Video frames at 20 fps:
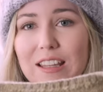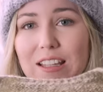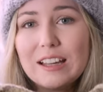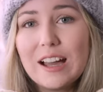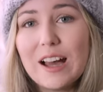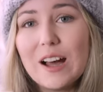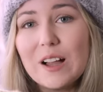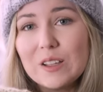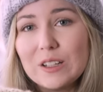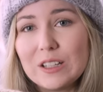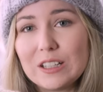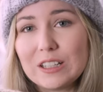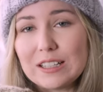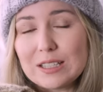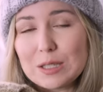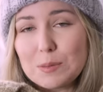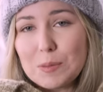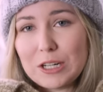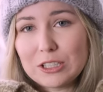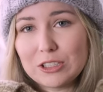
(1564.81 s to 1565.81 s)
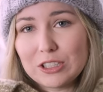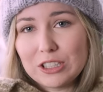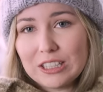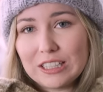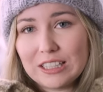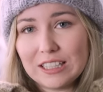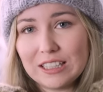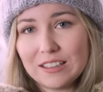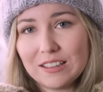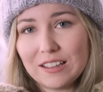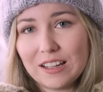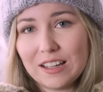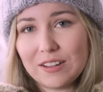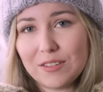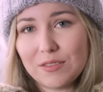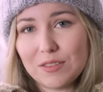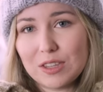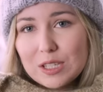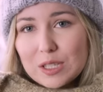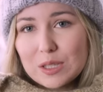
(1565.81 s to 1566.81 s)
color, especially
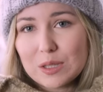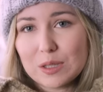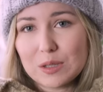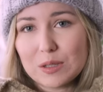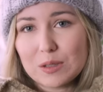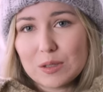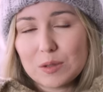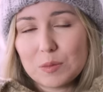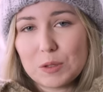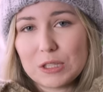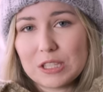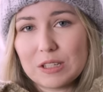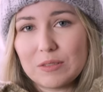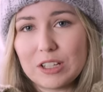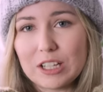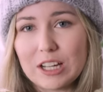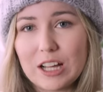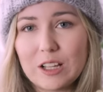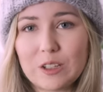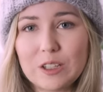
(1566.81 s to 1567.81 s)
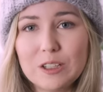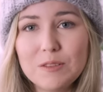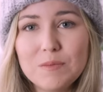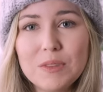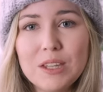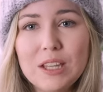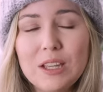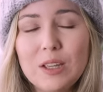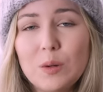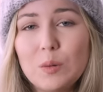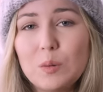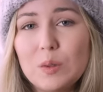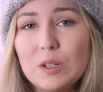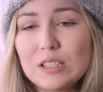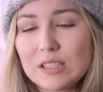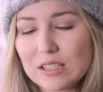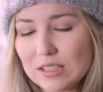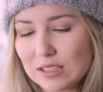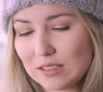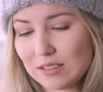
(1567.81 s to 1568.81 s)
of this specific color,
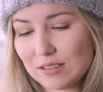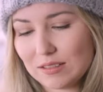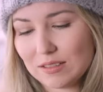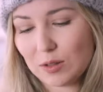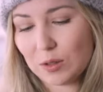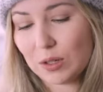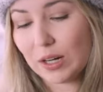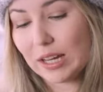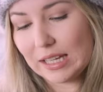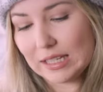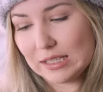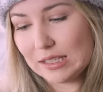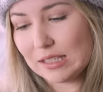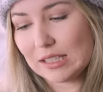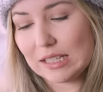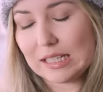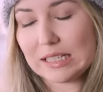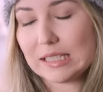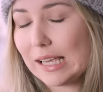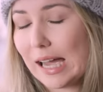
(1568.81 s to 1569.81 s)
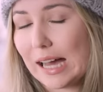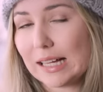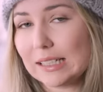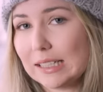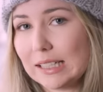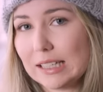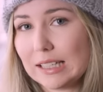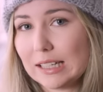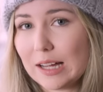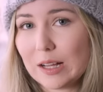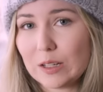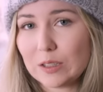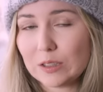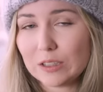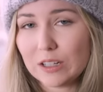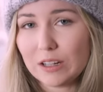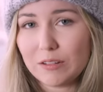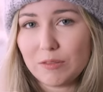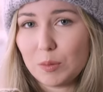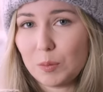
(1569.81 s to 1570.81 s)
was or is exactly the color
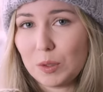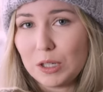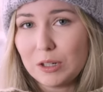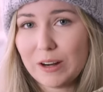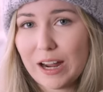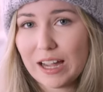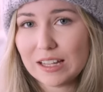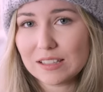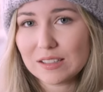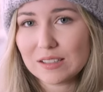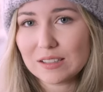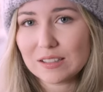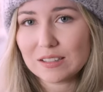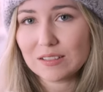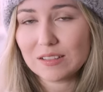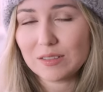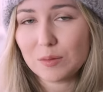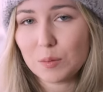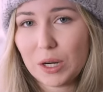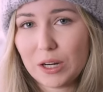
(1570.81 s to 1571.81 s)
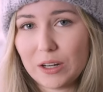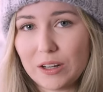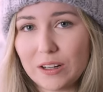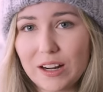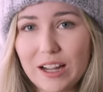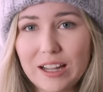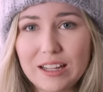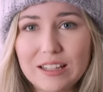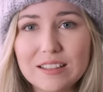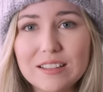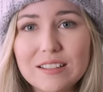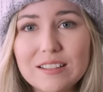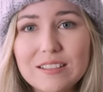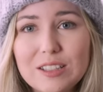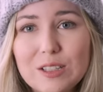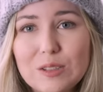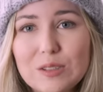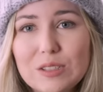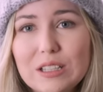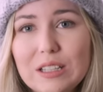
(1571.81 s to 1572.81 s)
of the wheatgrass where I
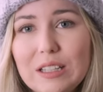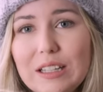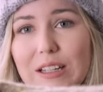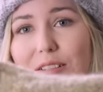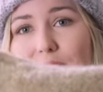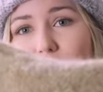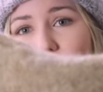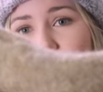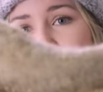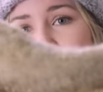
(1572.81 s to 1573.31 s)
used to live,